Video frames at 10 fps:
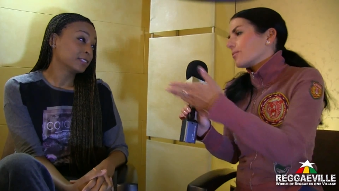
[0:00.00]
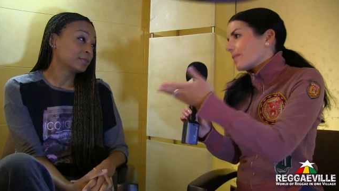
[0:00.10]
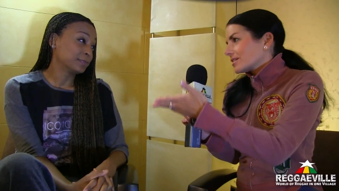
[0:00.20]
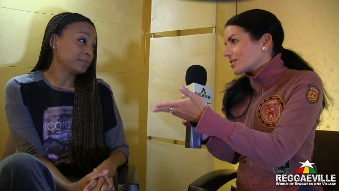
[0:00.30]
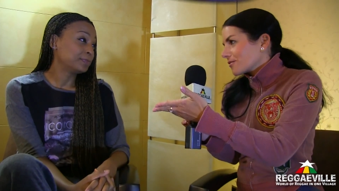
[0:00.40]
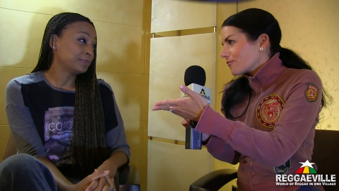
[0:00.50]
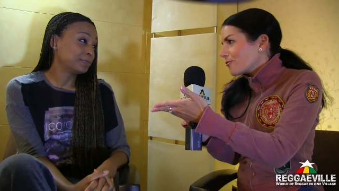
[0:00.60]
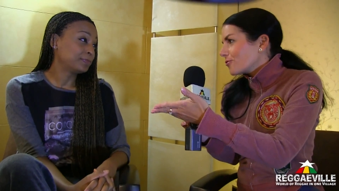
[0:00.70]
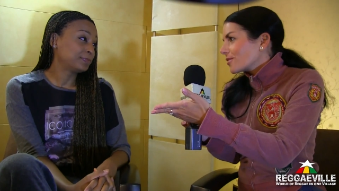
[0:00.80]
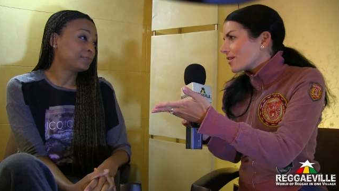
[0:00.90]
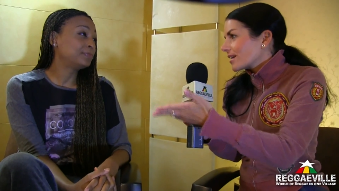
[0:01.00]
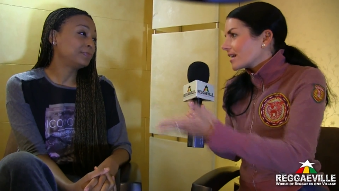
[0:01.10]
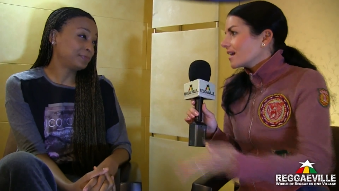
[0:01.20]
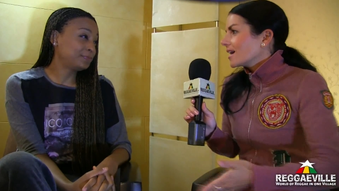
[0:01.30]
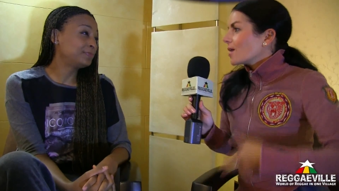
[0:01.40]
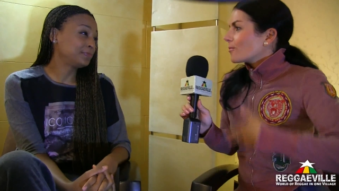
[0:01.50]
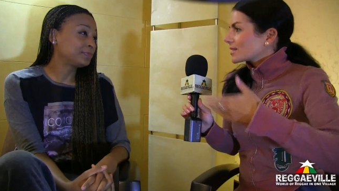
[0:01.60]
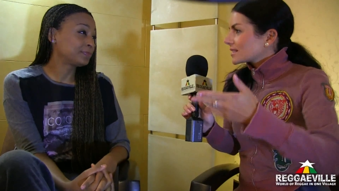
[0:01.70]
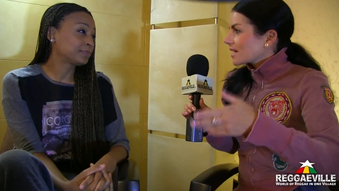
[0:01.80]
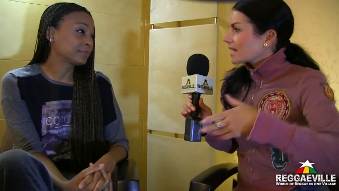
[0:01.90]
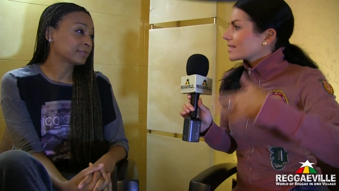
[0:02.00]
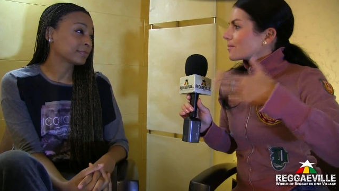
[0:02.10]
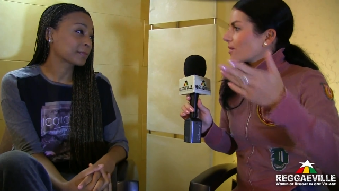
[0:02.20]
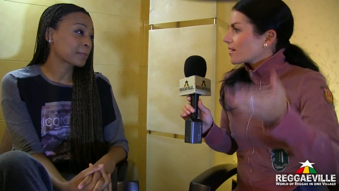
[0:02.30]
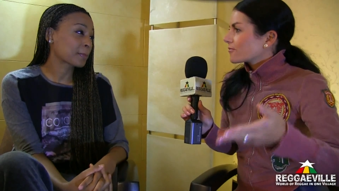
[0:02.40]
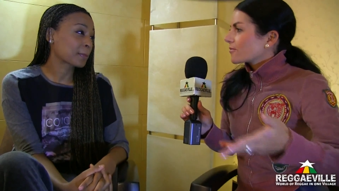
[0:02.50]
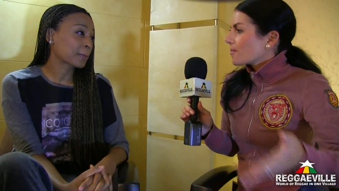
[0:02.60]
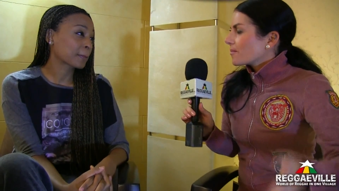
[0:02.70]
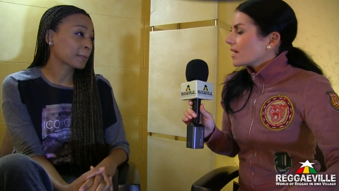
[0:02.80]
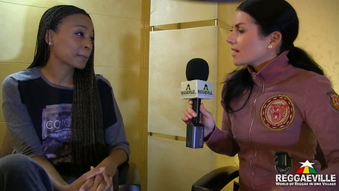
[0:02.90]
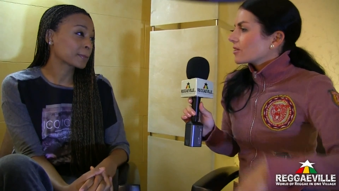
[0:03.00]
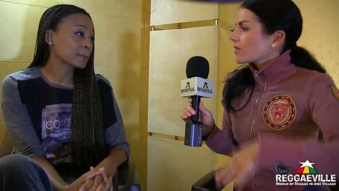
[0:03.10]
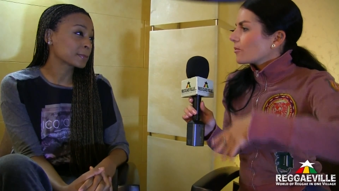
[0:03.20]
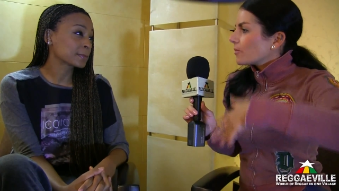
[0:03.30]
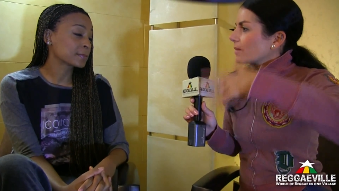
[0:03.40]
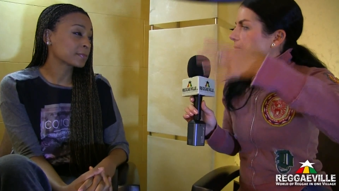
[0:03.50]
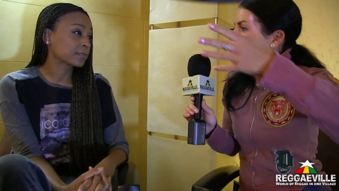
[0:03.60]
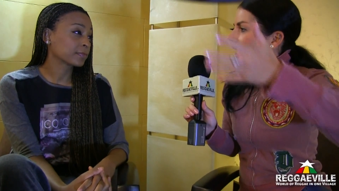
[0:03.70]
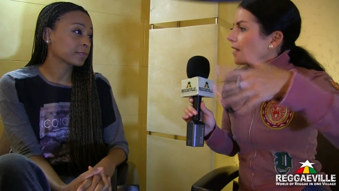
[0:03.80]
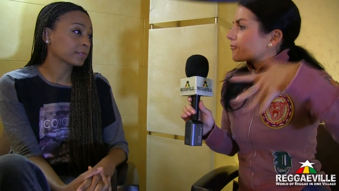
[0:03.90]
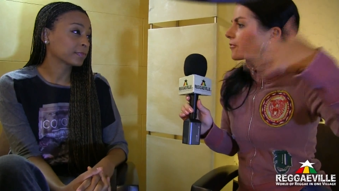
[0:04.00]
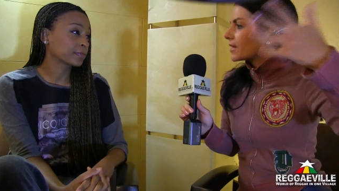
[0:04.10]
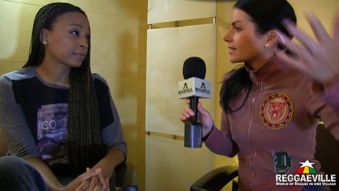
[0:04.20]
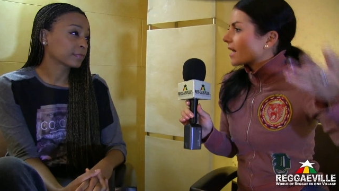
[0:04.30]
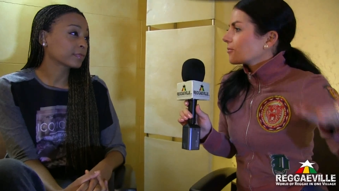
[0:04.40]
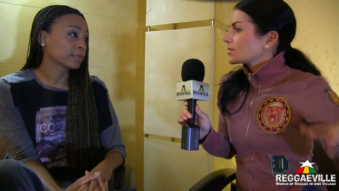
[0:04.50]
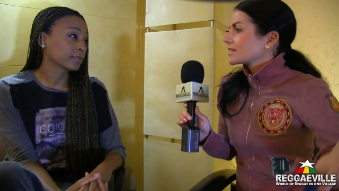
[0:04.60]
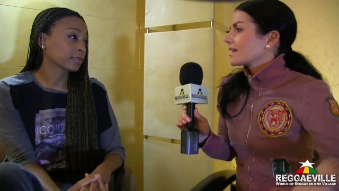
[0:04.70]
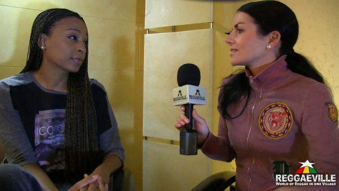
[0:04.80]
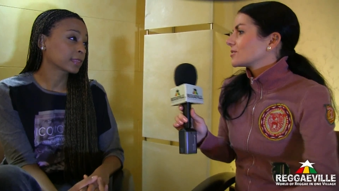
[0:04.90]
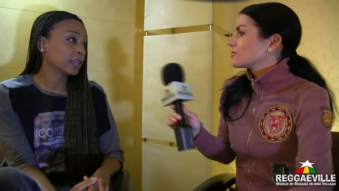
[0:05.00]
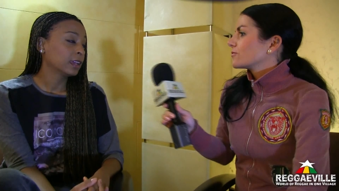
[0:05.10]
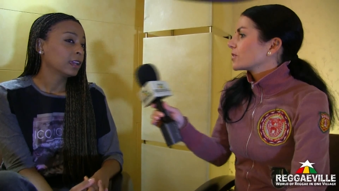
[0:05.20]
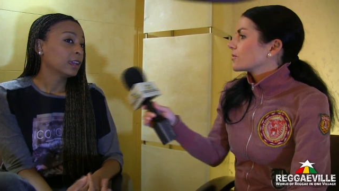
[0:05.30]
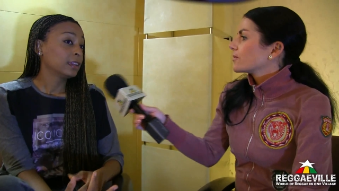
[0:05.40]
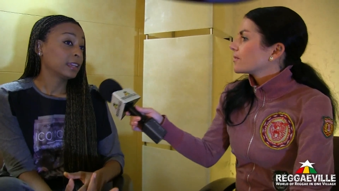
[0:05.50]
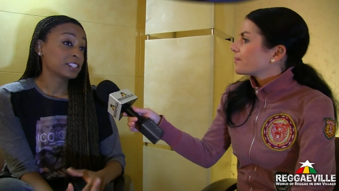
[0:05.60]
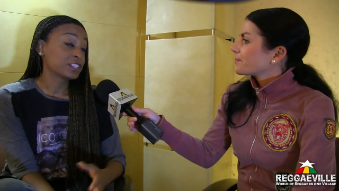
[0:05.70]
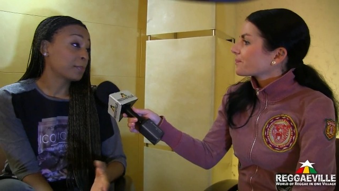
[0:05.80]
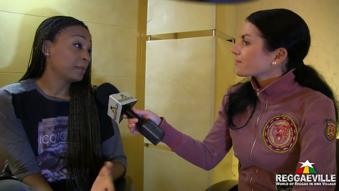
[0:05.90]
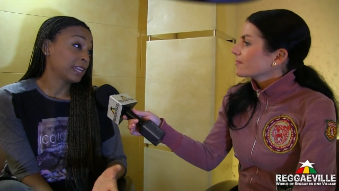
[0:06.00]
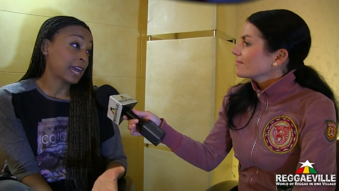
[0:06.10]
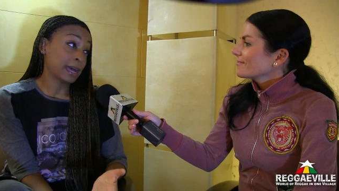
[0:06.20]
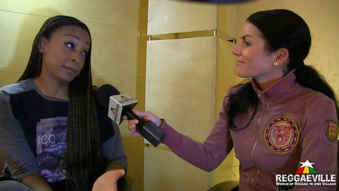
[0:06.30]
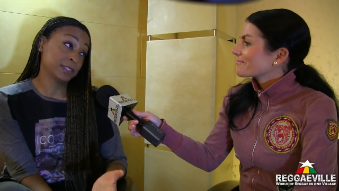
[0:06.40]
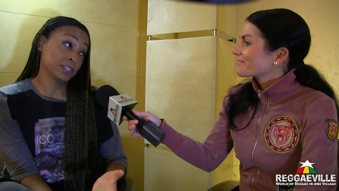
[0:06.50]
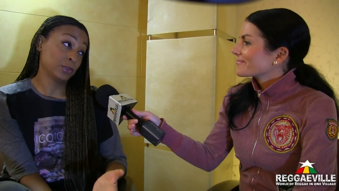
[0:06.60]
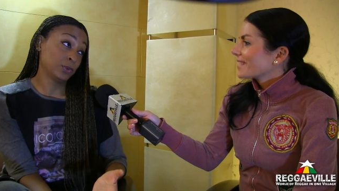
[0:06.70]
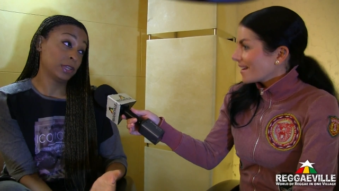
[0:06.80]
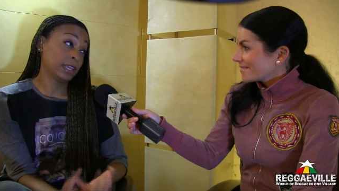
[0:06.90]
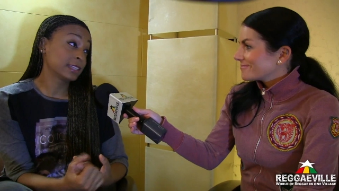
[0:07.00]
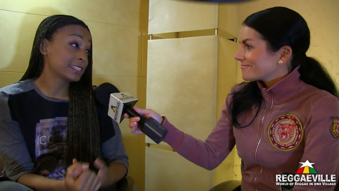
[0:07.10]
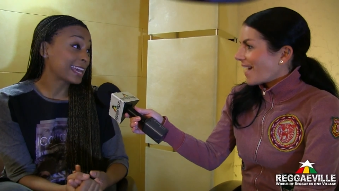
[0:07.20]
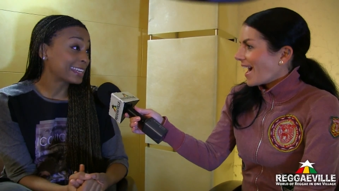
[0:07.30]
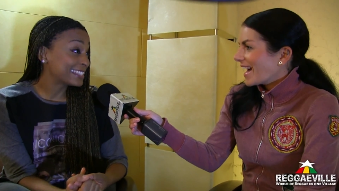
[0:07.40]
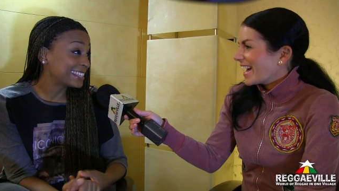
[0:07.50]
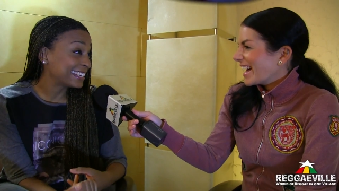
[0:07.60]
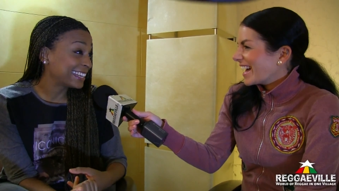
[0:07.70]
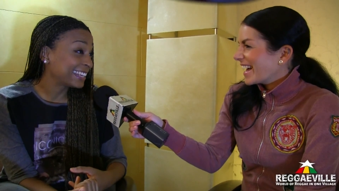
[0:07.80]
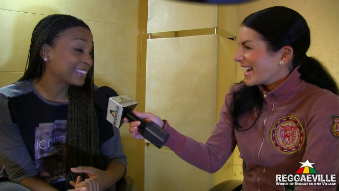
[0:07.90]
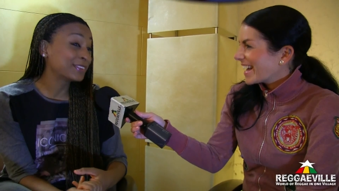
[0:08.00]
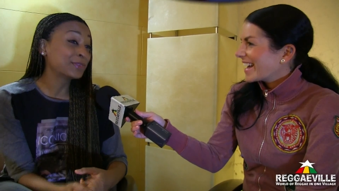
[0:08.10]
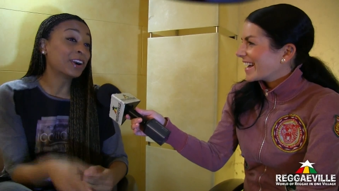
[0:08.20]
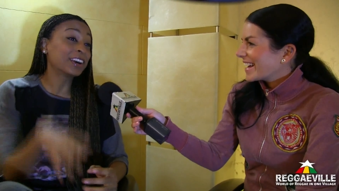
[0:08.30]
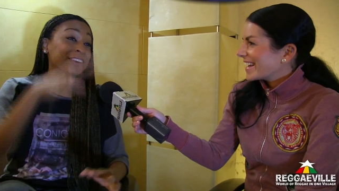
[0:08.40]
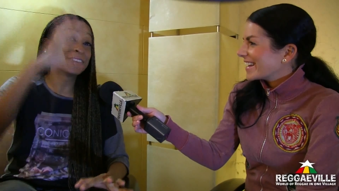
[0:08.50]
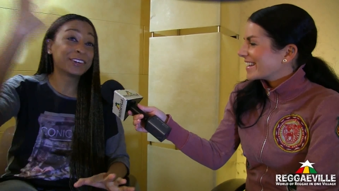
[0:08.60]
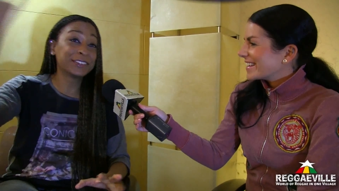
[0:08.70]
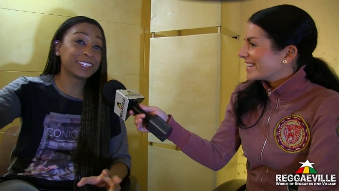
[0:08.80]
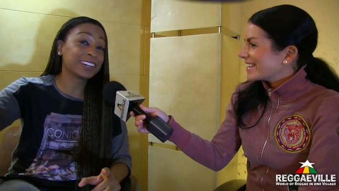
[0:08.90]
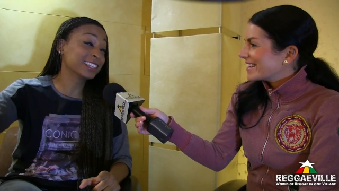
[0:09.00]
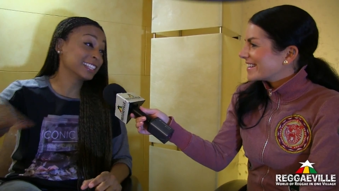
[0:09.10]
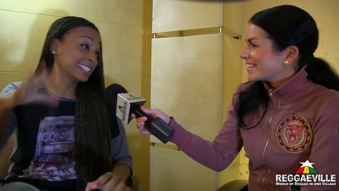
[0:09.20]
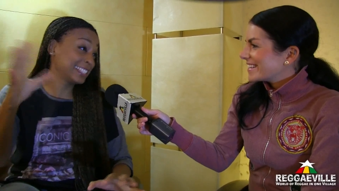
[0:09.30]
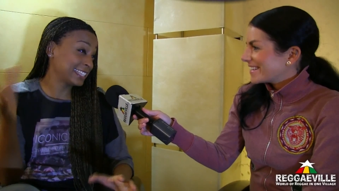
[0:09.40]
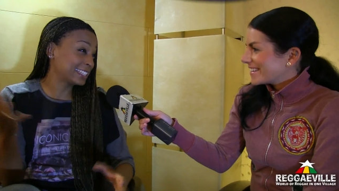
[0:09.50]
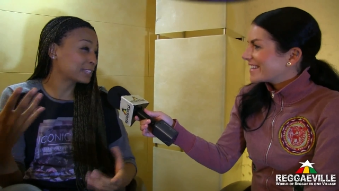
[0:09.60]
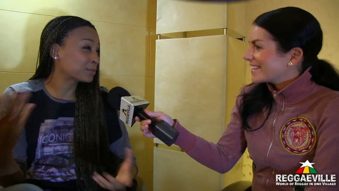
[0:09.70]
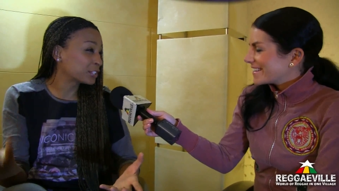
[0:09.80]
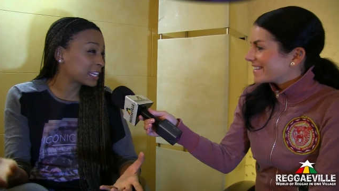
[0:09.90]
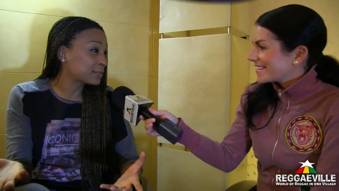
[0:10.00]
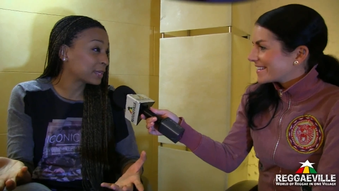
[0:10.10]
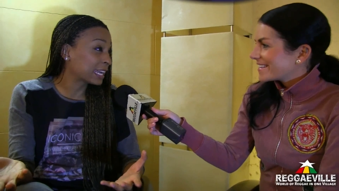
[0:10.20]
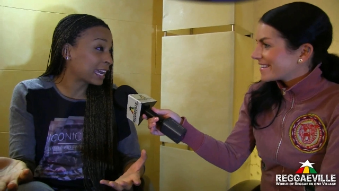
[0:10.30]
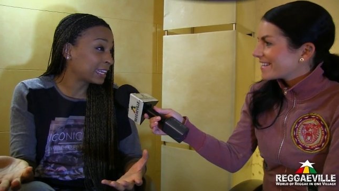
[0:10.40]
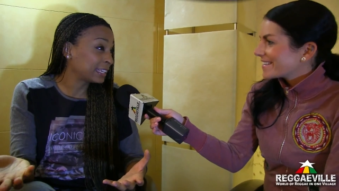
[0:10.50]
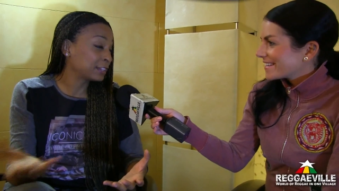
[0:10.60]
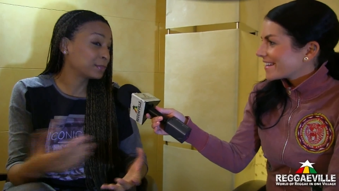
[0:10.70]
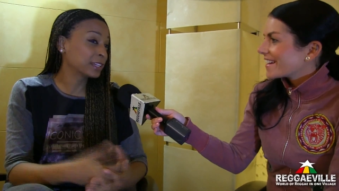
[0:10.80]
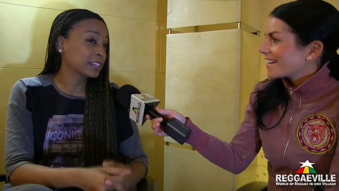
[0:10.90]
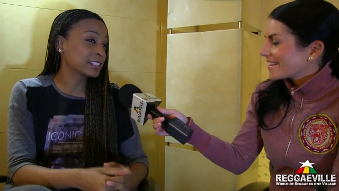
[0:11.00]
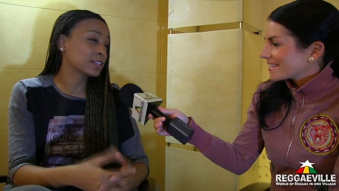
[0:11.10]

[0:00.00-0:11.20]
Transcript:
Speaker 1: You mentioned the food already. Mm-hmm. What's nice apart from you know wh- when you have free time? What's nice to do?
Speaker 2: Yeah, shopping absolutely. Yeah. Sightseeing. we walk around all of the cities as much as we can, you know, yeah. because